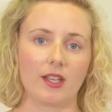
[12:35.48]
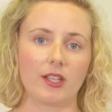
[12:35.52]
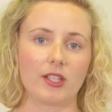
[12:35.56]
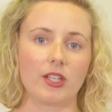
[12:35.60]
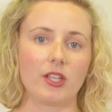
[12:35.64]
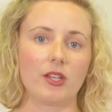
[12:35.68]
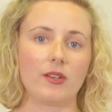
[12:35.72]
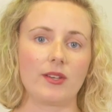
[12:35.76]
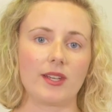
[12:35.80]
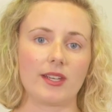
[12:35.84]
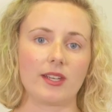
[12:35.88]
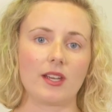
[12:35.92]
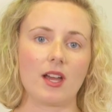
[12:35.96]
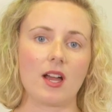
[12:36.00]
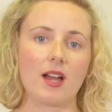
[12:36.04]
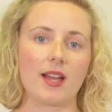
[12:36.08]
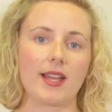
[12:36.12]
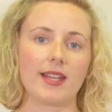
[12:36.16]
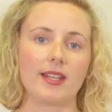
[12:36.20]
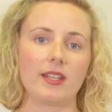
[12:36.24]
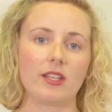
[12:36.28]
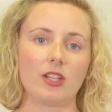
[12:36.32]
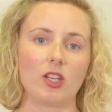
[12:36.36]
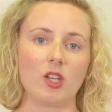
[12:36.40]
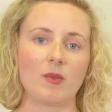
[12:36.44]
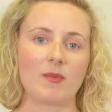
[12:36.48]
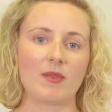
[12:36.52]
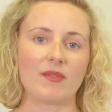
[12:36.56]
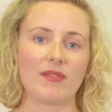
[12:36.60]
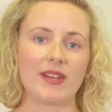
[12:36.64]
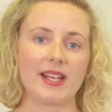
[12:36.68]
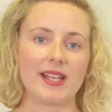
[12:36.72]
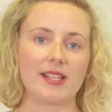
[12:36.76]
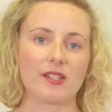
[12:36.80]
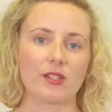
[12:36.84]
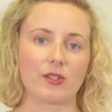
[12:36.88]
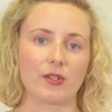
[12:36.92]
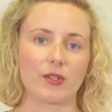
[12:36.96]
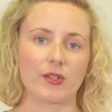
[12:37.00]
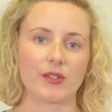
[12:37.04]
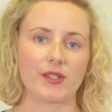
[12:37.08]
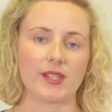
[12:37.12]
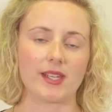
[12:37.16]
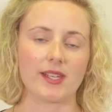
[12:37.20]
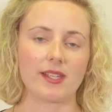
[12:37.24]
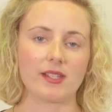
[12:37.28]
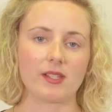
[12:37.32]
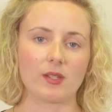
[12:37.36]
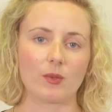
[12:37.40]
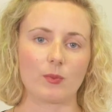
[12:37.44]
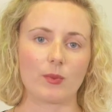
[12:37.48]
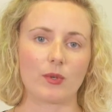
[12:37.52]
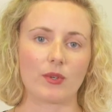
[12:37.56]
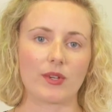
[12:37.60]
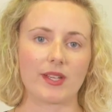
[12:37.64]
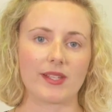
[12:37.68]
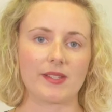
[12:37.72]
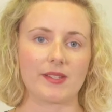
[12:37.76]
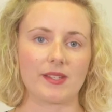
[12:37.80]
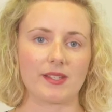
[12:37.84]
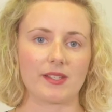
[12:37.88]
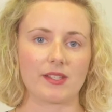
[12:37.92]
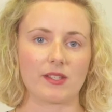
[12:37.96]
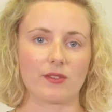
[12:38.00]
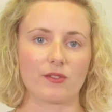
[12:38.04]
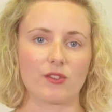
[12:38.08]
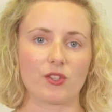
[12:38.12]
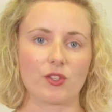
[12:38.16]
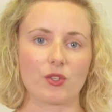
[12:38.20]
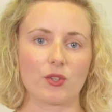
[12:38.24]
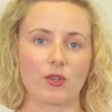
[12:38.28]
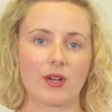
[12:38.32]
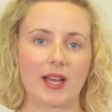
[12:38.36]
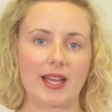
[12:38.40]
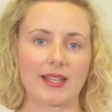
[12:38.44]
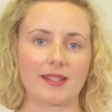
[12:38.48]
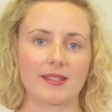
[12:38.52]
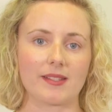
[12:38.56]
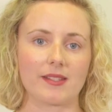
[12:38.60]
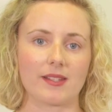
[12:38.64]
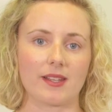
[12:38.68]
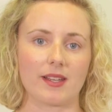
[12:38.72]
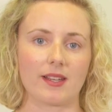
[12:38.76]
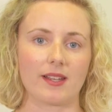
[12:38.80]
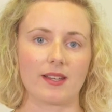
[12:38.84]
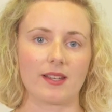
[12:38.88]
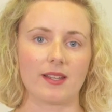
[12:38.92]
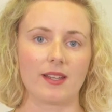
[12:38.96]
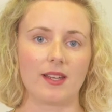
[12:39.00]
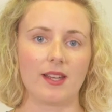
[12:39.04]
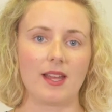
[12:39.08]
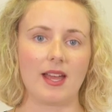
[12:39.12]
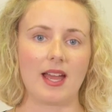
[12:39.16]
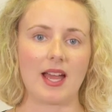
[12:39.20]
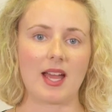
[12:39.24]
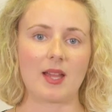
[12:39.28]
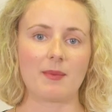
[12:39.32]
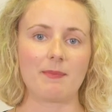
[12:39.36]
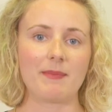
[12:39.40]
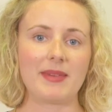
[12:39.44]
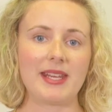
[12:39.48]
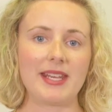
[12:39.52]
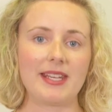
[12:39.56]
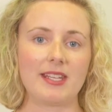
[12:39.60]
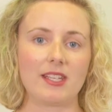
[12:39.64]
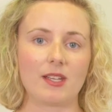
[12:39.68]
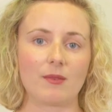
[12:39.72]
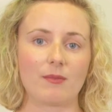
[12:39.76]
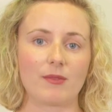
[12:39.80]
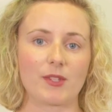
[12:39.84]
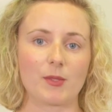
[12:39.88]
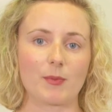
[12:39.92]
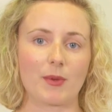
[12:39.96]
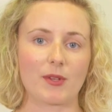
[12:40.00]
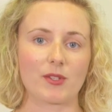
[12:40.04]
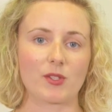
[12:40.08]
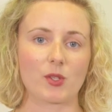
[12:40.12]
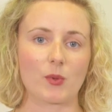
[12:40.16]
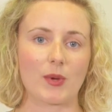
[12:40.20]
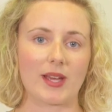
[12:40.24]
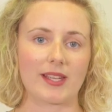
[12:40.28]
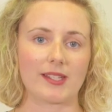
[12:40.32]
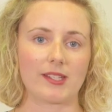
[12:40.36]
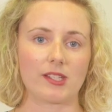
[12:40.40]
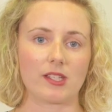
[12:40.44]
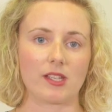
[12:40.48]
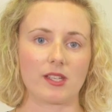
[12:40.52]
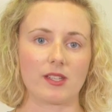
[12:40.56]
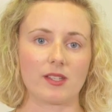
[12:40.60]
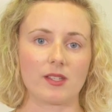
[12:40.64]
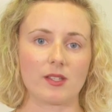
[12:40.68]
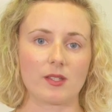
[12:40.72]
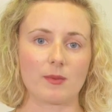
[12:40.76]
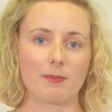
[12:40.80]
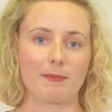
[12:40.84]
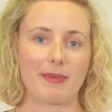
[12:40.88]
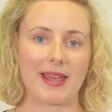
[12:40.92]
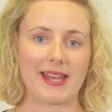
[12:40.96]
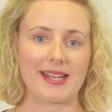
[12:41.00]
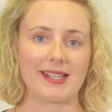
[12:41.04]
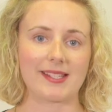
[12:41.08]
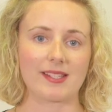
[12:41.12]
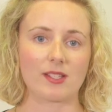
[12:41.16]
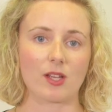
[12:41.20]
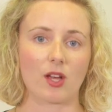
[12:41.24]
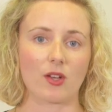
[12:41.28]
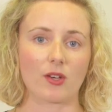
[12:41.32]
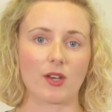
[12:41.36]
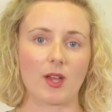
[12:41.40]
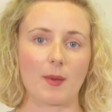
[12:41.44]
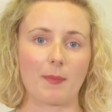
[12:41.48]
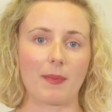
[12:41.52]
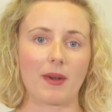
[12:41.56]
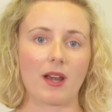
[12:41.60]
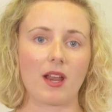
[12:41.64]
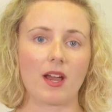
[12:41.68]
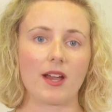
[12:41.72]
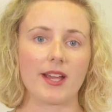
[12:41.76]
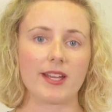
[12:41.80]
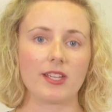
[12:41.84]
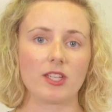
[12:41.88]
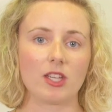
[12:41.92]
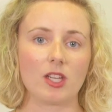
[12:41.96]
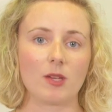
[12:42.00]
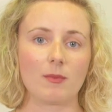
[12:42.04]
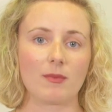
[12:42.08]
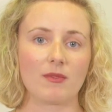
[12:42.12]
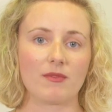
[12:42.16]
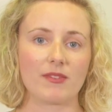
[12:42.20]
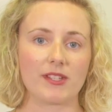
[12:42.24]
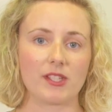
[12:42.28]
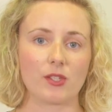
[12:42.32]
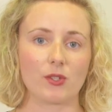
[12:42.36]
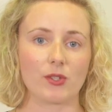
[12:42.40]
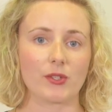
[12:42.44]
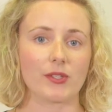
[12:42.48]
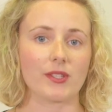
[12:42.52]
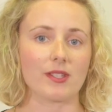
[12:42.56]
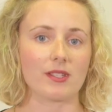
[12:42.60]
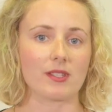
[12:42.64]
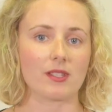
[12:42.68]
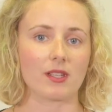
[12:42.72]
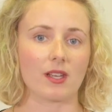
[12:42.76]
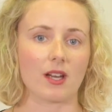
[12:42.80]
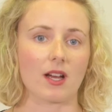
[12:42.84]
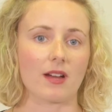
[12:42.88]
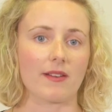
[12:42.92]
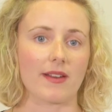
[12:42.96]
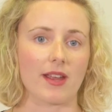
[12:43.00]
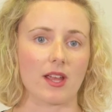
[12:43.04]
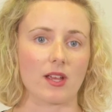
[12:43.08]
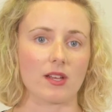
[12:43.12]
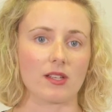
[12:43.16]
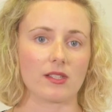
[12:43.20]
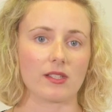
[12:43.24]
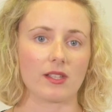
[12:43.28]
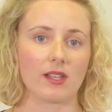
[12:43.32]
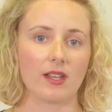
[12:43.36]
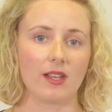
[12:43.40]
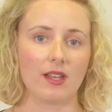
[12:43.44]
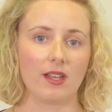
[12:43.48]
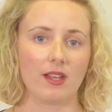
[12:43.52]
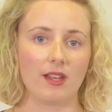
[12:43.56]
Unit 9, Human Resources, will consist of short answer and medium response questions based on applied human resources scenarios